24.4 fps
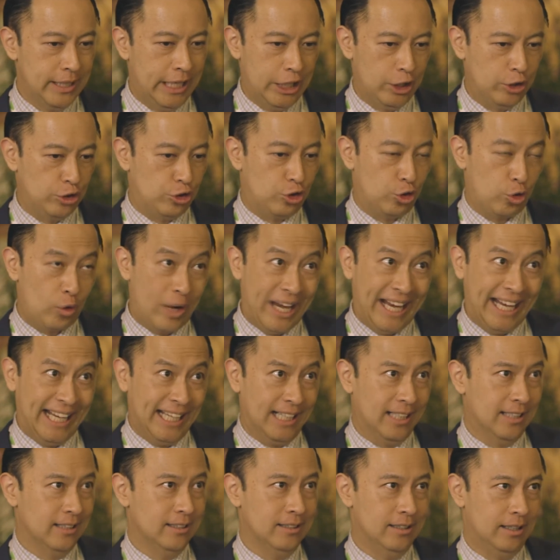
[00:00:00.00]
you know,
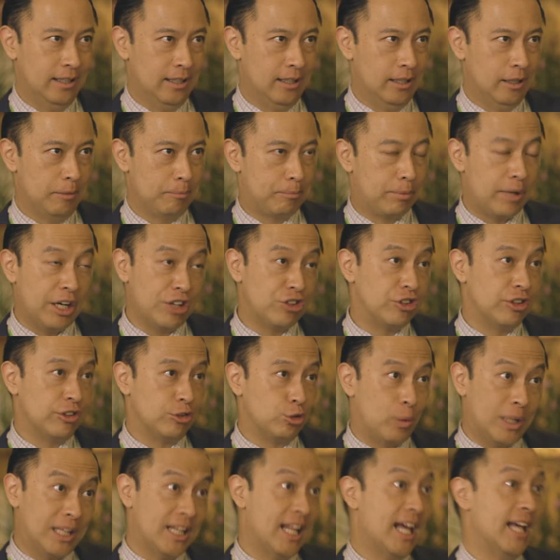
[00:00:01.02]
drain uh,
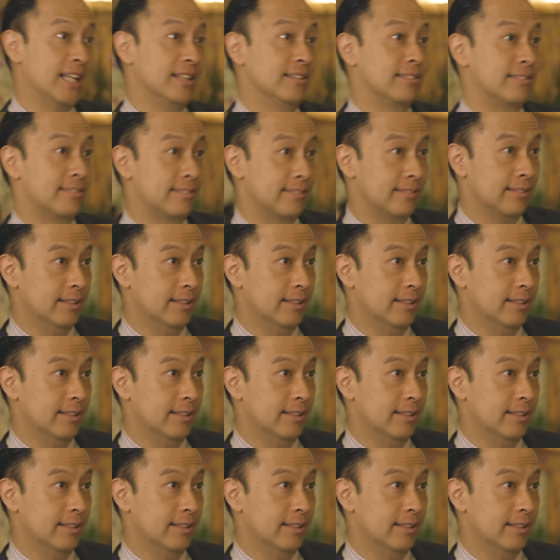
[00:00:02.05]
precious wetlands.